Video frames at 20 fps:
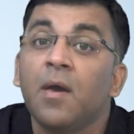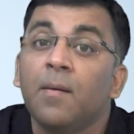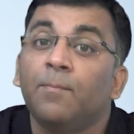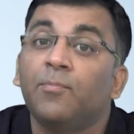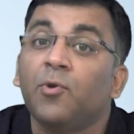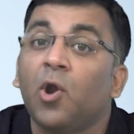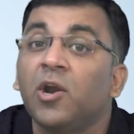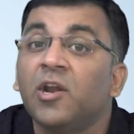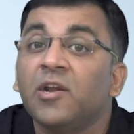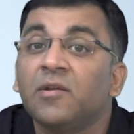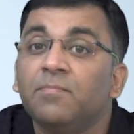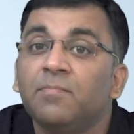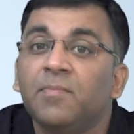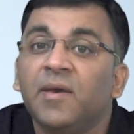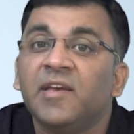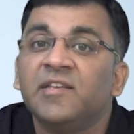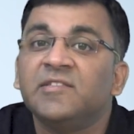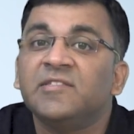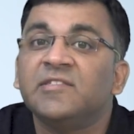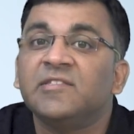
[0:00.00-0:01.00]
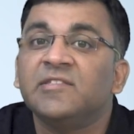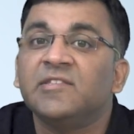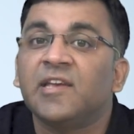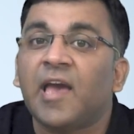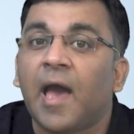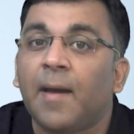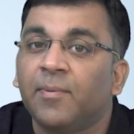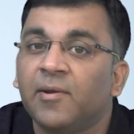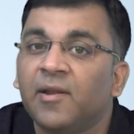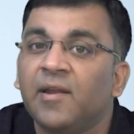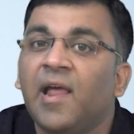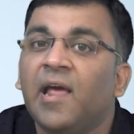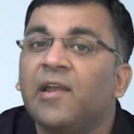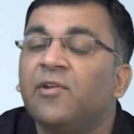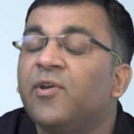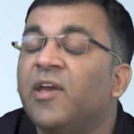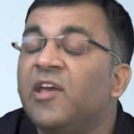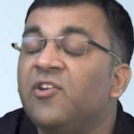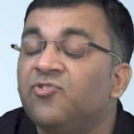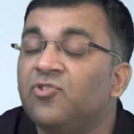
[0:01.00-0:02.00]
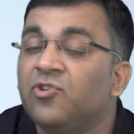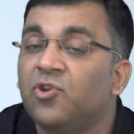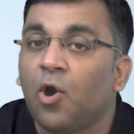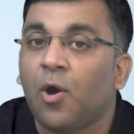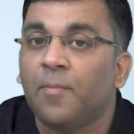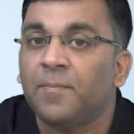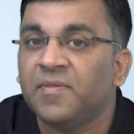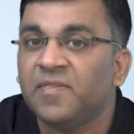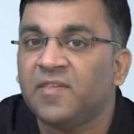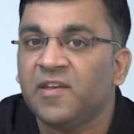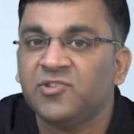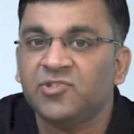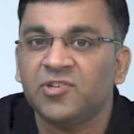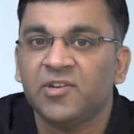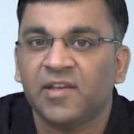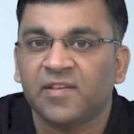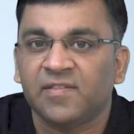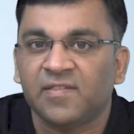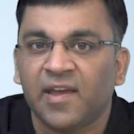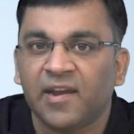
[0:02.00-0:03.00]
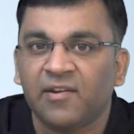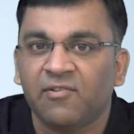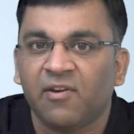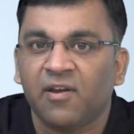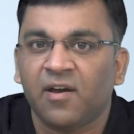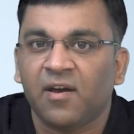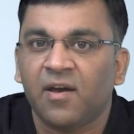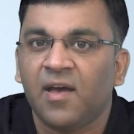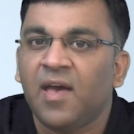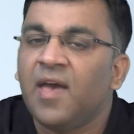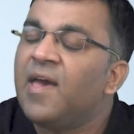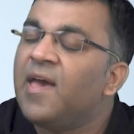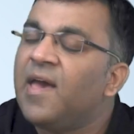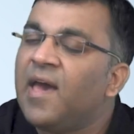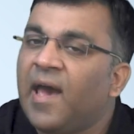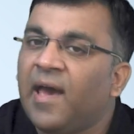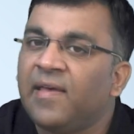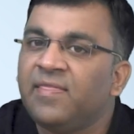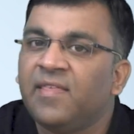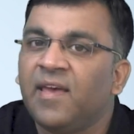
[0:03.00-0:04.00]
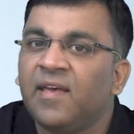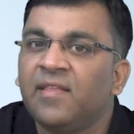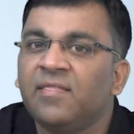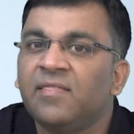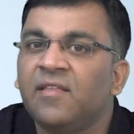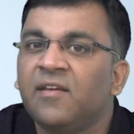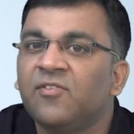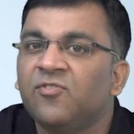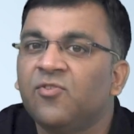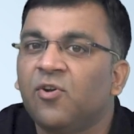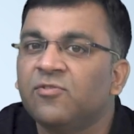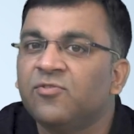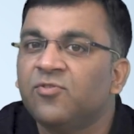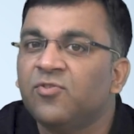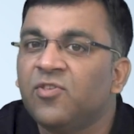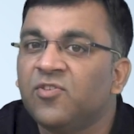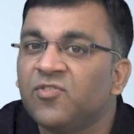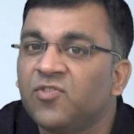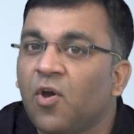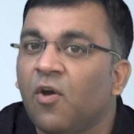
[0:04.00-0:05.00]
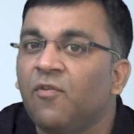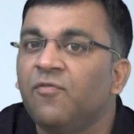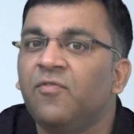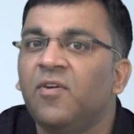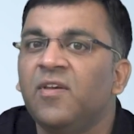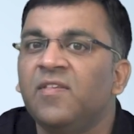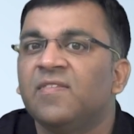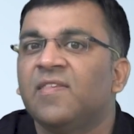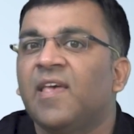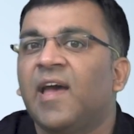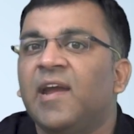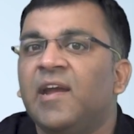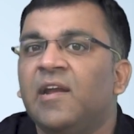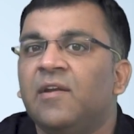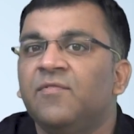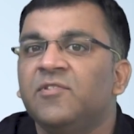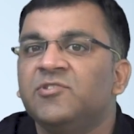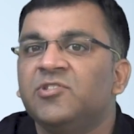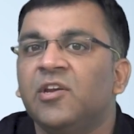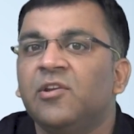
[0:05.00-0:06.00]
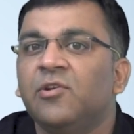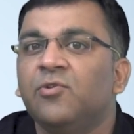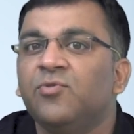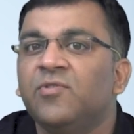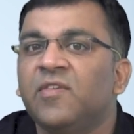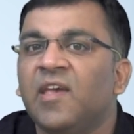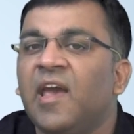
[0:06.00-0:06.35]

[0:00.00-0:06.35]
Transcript: product mix, capital allocation, compensation, etc. And then there is also the software side, which includes